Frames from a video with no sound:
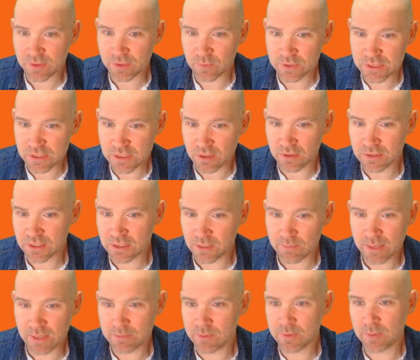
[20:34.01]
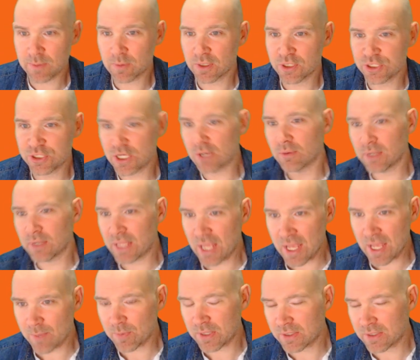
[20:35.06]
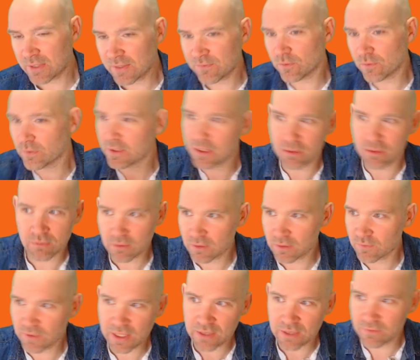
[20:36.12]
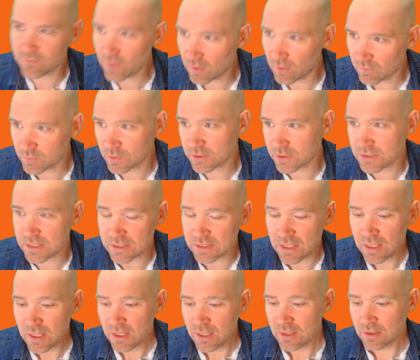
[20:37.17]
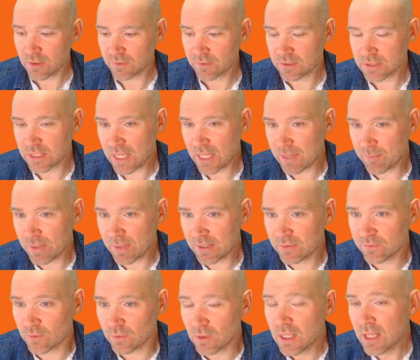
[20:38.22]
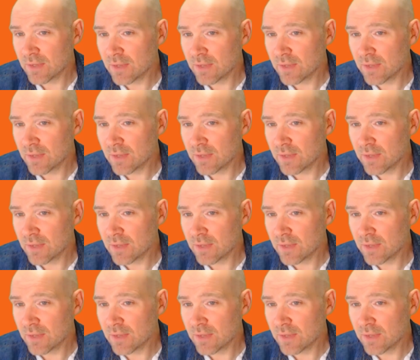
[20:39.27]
which is the idea that maybe people are generally happy and therefore they don't kind of get involved because there's nothing to campaign for.